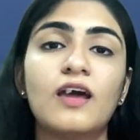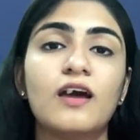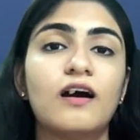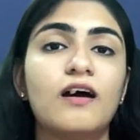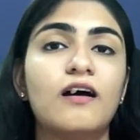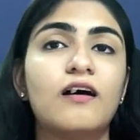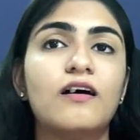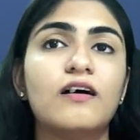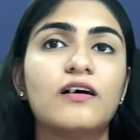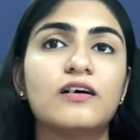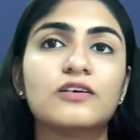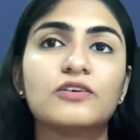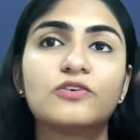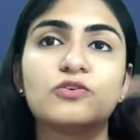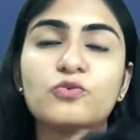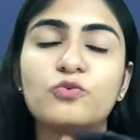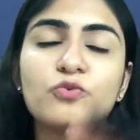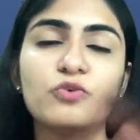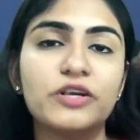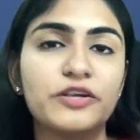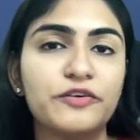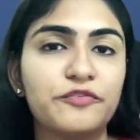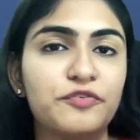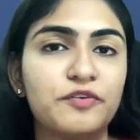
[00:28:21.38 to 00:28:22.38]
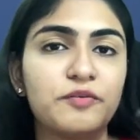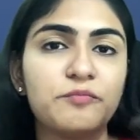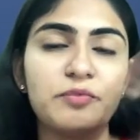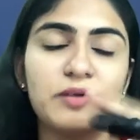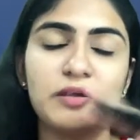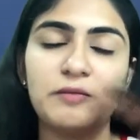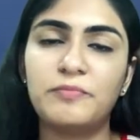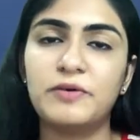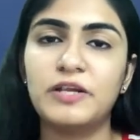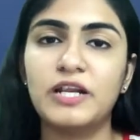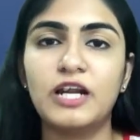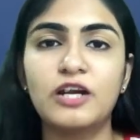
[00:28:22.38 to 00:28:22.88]
two different
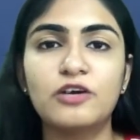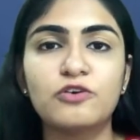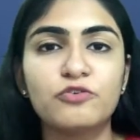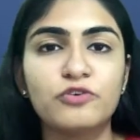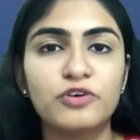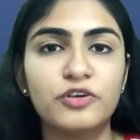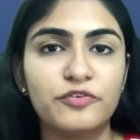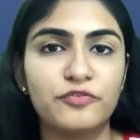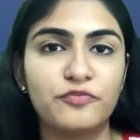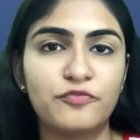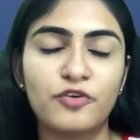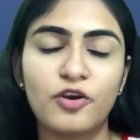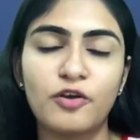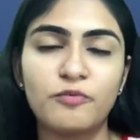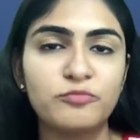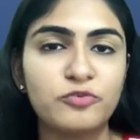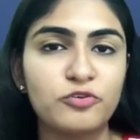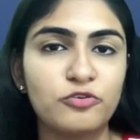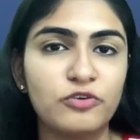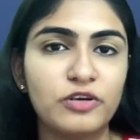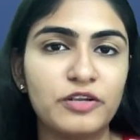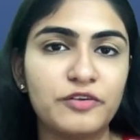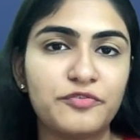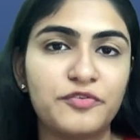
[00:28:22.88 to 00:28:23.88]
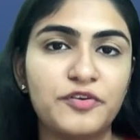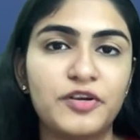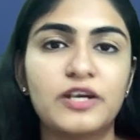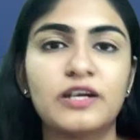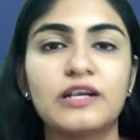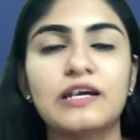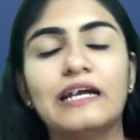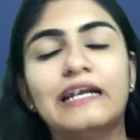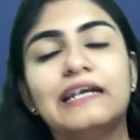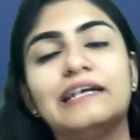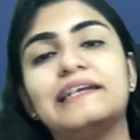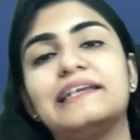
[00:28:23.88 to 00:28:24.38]
people are from two different
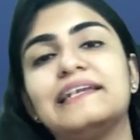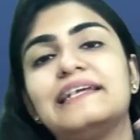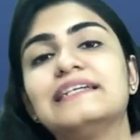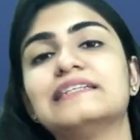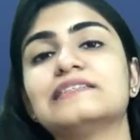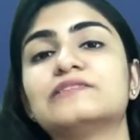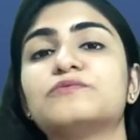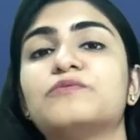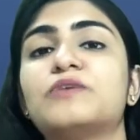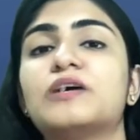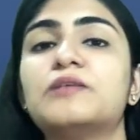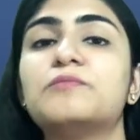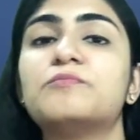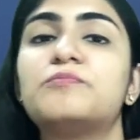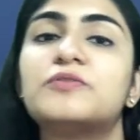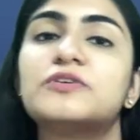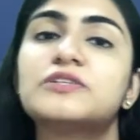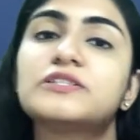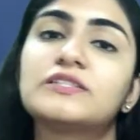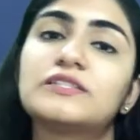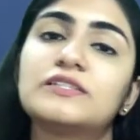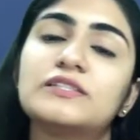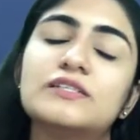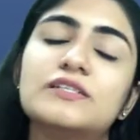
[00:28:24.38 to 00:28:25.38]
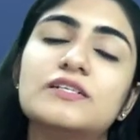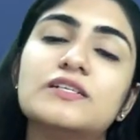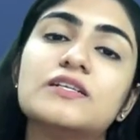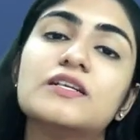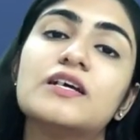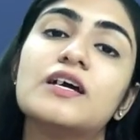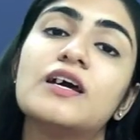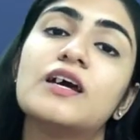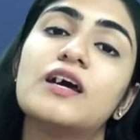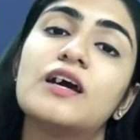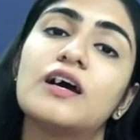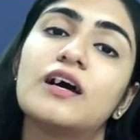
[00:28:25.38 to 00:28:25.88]
countries. One person
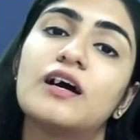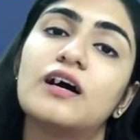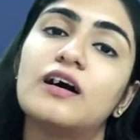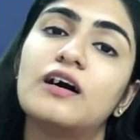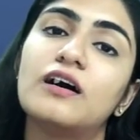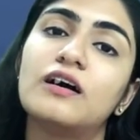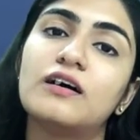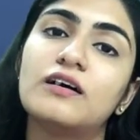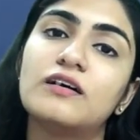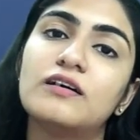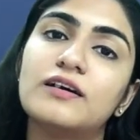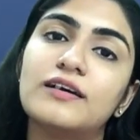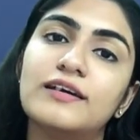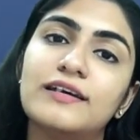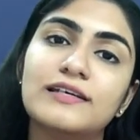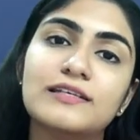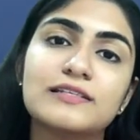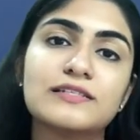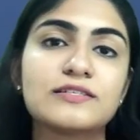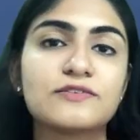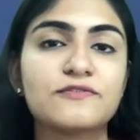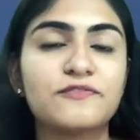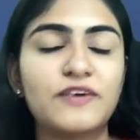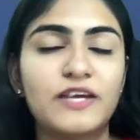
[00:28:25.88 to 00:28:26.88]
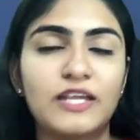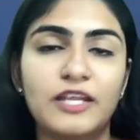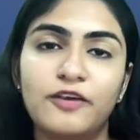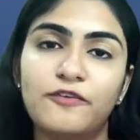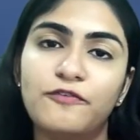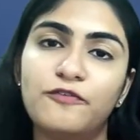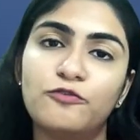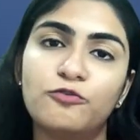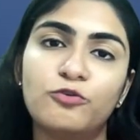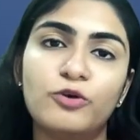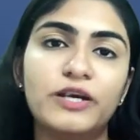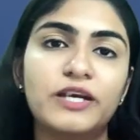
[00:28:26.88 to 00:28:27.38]
is very
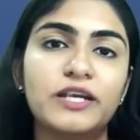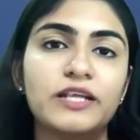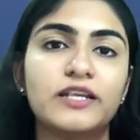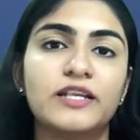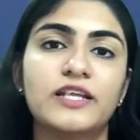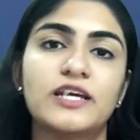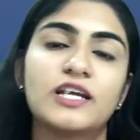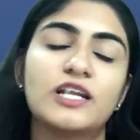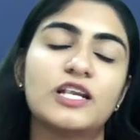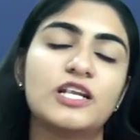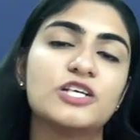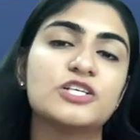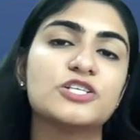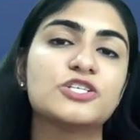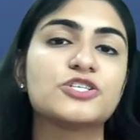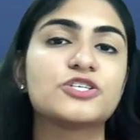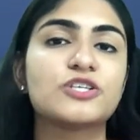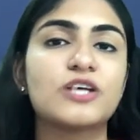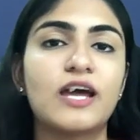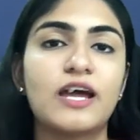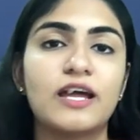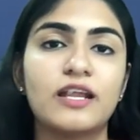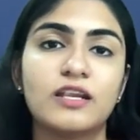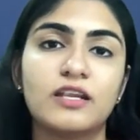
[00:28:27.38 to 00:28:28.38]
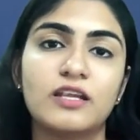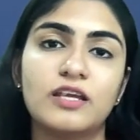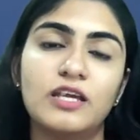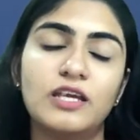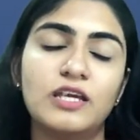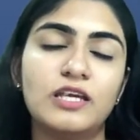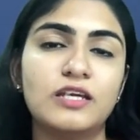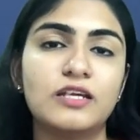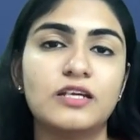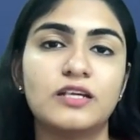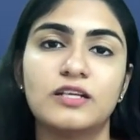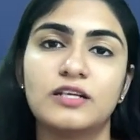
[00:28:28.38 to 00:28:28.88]
fluent in English and
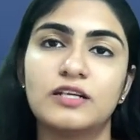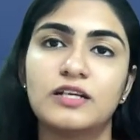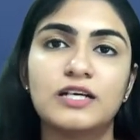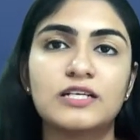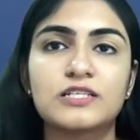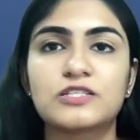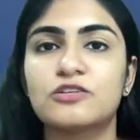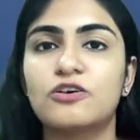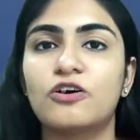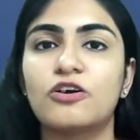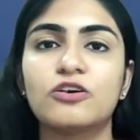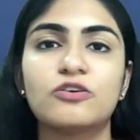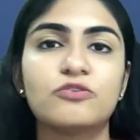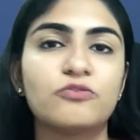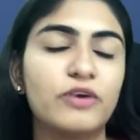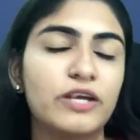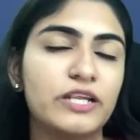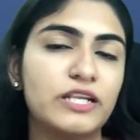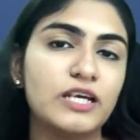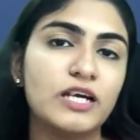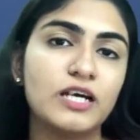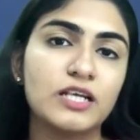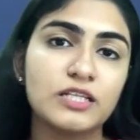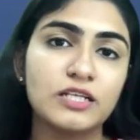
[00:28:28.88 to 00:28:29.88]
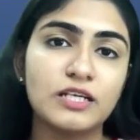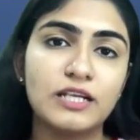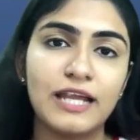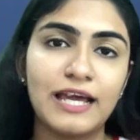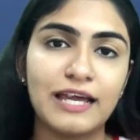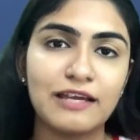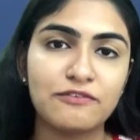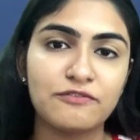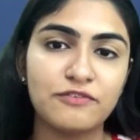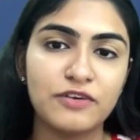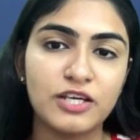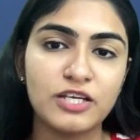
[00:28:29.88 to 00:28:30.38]
he does not know any other
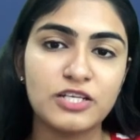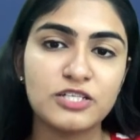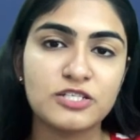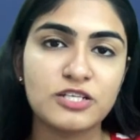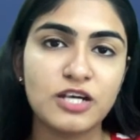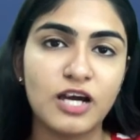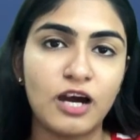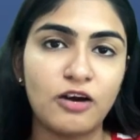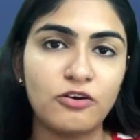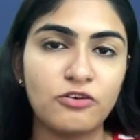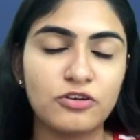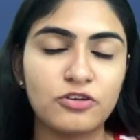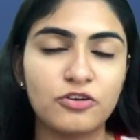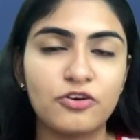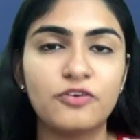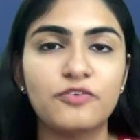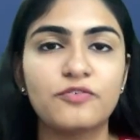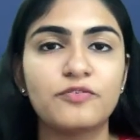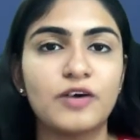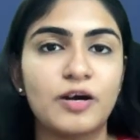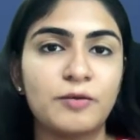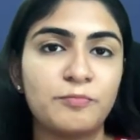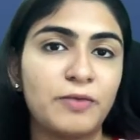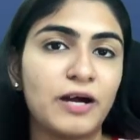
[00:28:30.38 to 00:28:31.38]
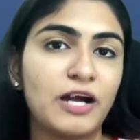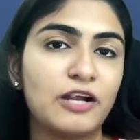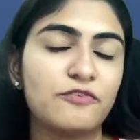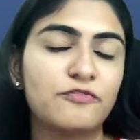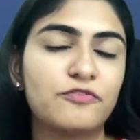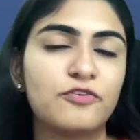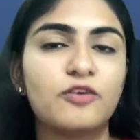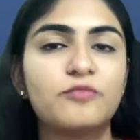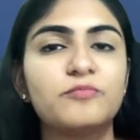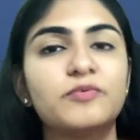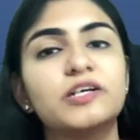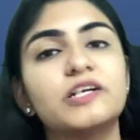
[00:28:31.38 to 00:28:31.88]
language apart
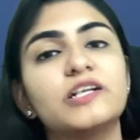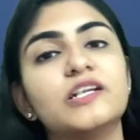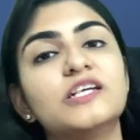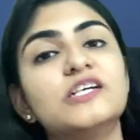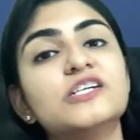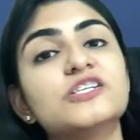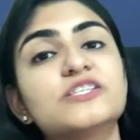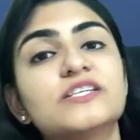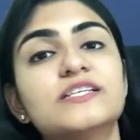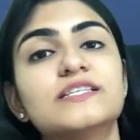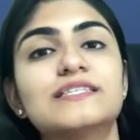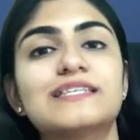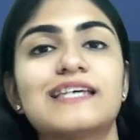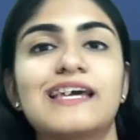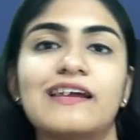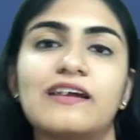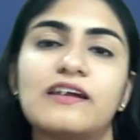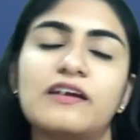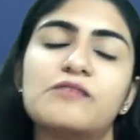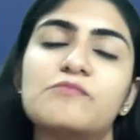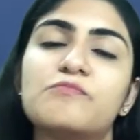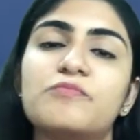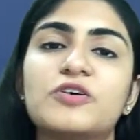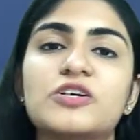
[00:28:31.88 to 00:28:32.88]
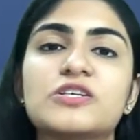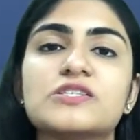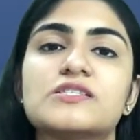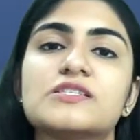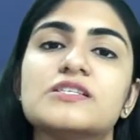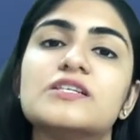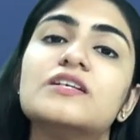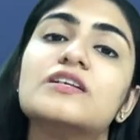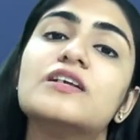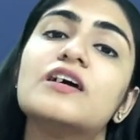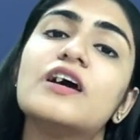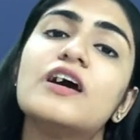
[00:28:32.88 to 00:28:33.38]
from English, and second
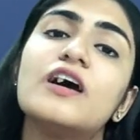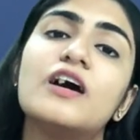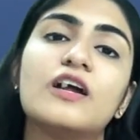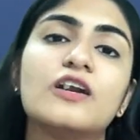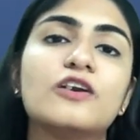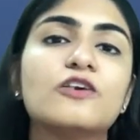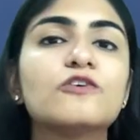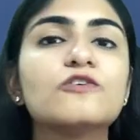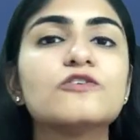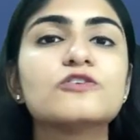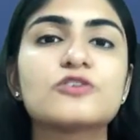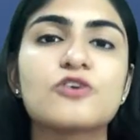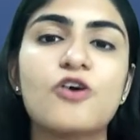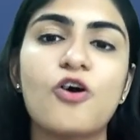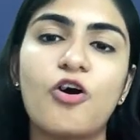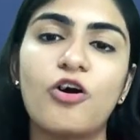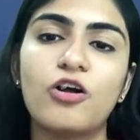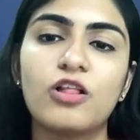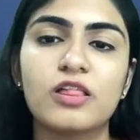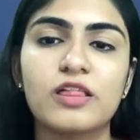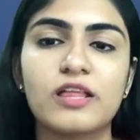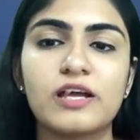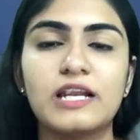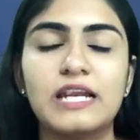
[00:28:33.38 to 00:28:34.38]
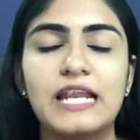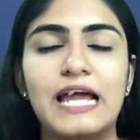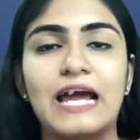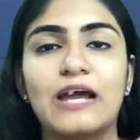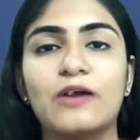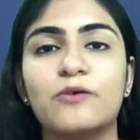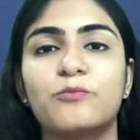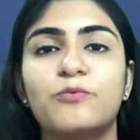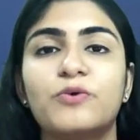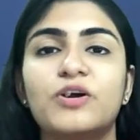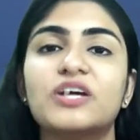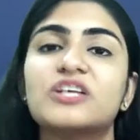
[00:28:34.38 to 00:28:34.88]
person knows all the
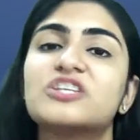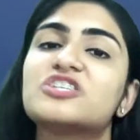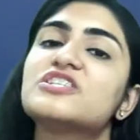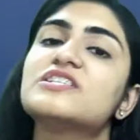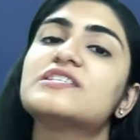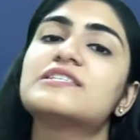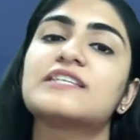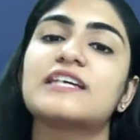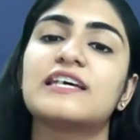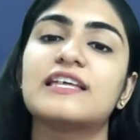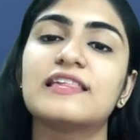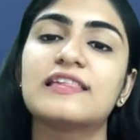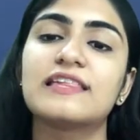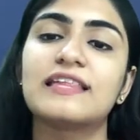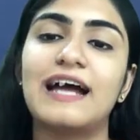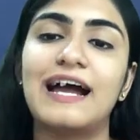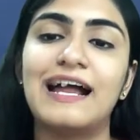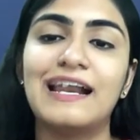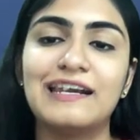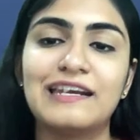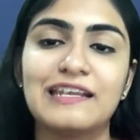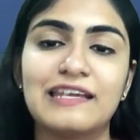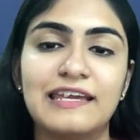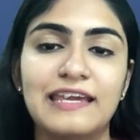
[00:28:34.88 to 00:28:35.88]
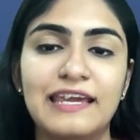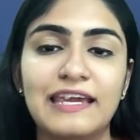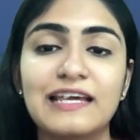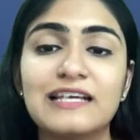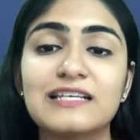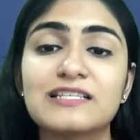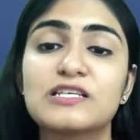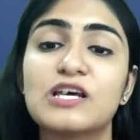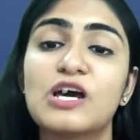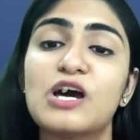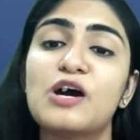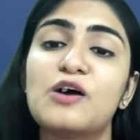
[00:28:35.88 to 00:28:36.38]
languages. In that case,